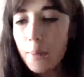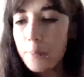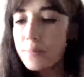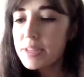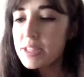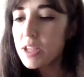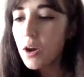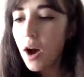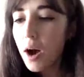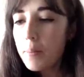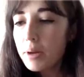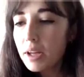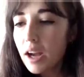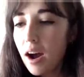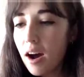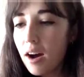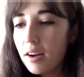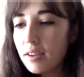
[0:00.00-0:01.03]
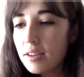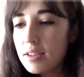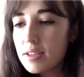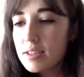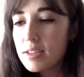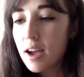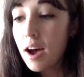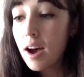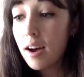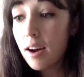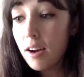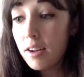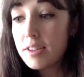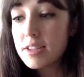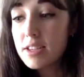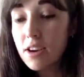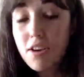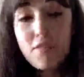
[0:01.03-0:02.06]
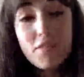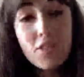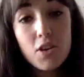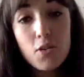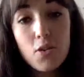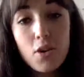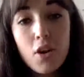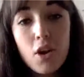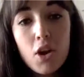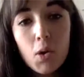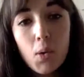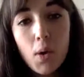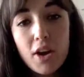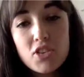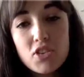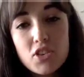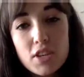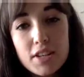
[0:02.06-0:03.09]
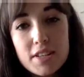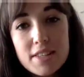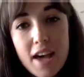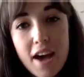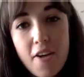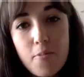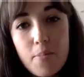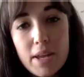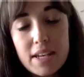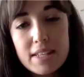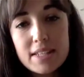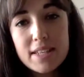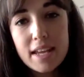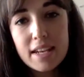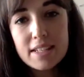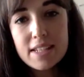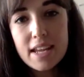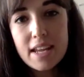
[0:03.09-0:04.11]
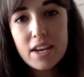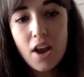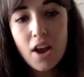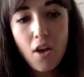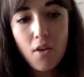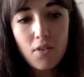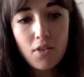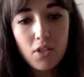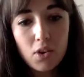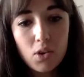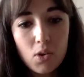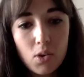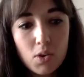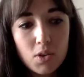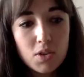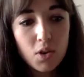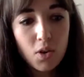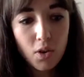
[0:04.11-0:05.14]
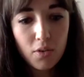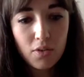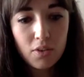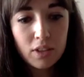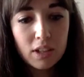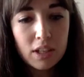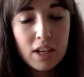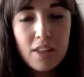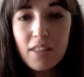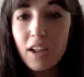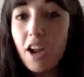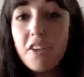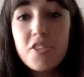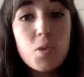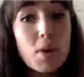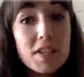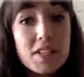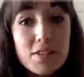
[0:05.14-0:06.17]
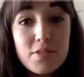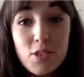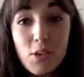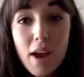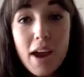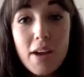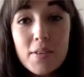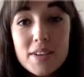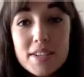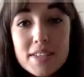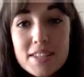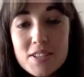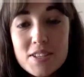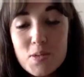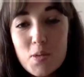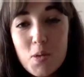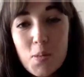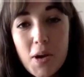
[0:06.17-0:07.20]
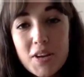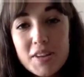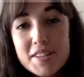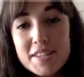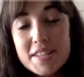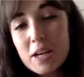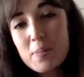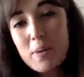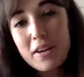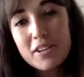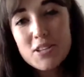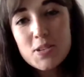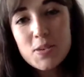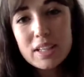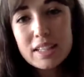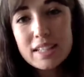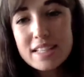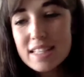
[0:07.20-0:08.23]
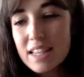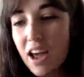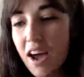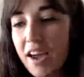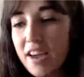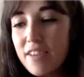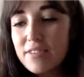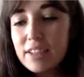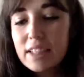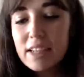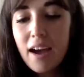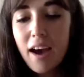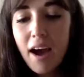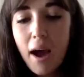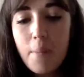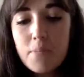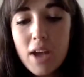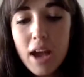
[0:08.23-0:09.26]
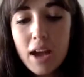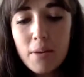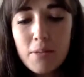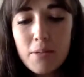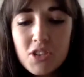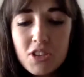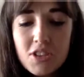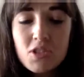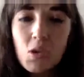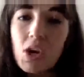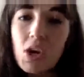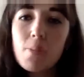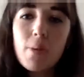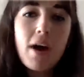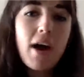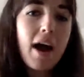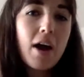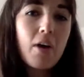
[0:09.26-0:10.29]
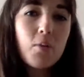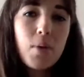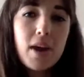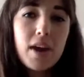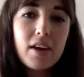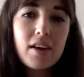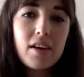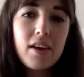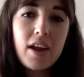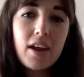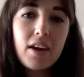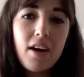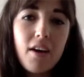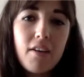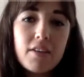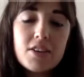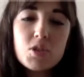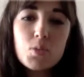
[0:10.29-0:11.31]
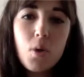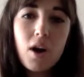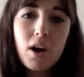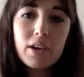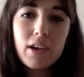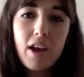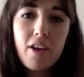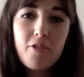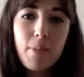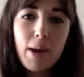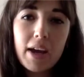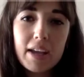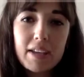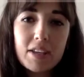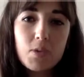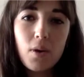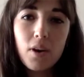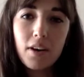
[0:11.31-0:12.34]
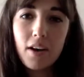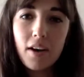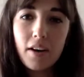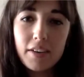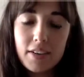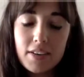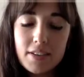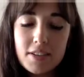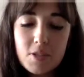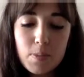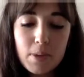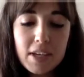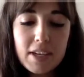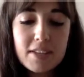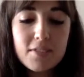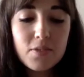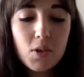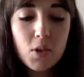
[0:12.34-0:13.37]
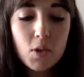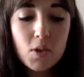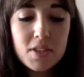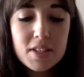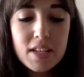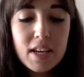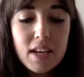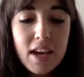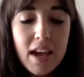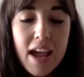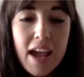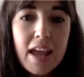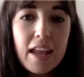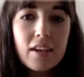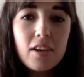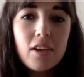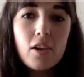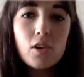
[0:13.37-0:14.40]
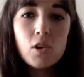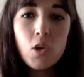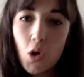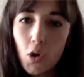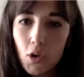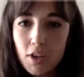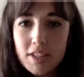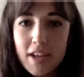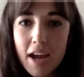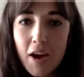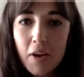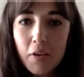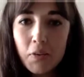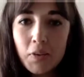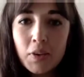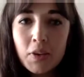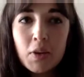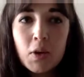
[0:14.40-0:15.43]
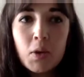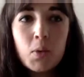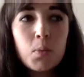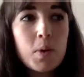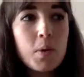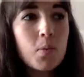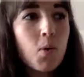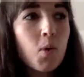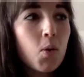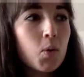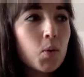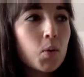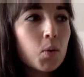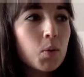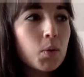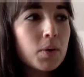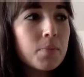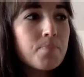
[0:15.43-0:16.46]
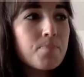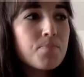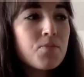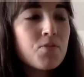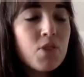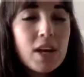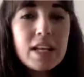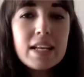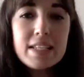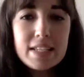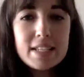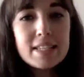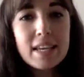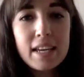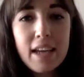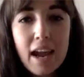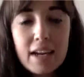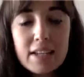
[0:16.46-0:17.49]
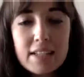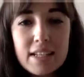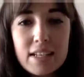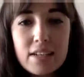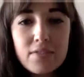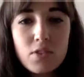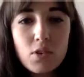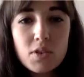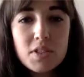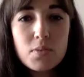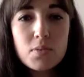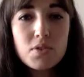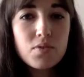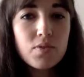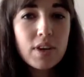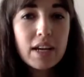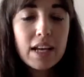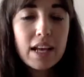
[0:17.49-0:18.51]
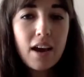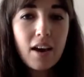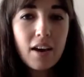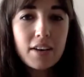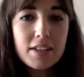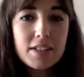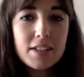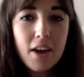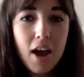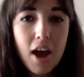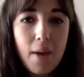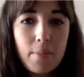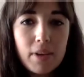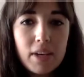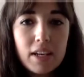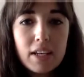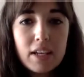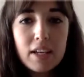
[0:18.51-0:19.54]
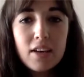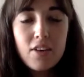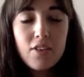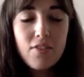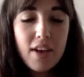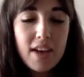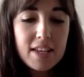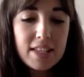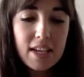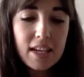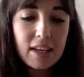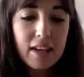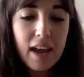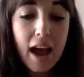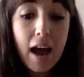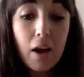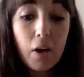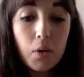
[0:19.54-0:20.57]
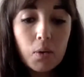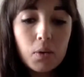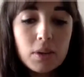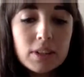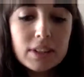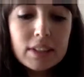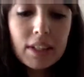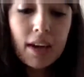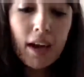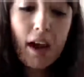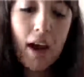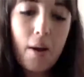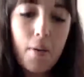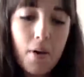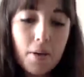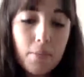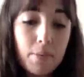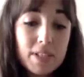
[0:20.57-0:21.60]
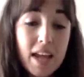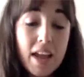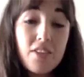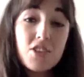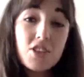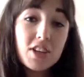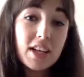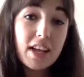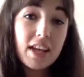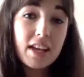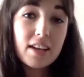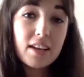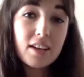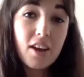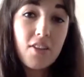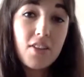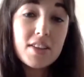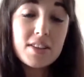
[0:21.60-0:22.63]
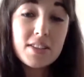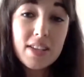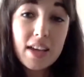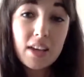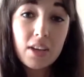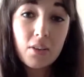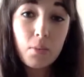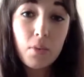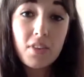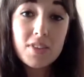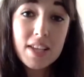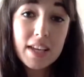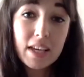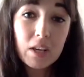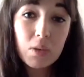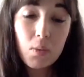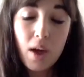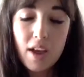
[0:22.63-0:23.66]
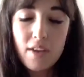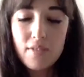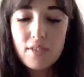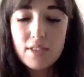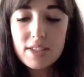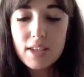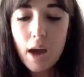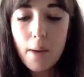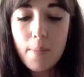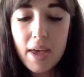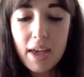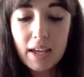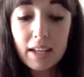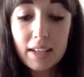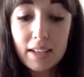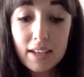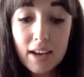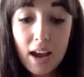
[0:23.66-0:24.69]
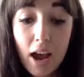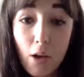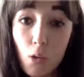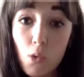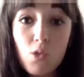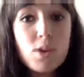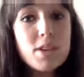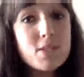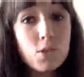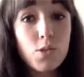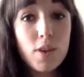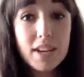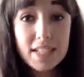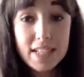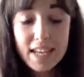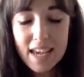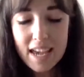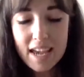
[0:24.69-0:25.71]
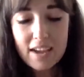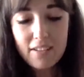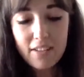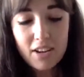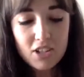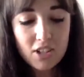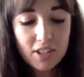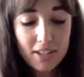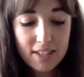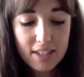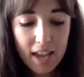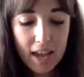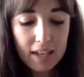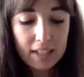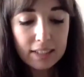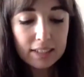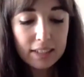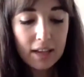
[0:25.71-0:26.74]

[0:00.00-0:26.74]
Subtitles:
So I'm going to answer a few questions that have been sent in over the course of the last 24 hours since we were posting about doing this live, and just talk about how we can encourage wildlife back into our gardens. Because of course, in lockdown, we were all really disconnected. Of course, it was a really hard time, and facing now, potentially, the second wave is coming, and or is already here, I should say.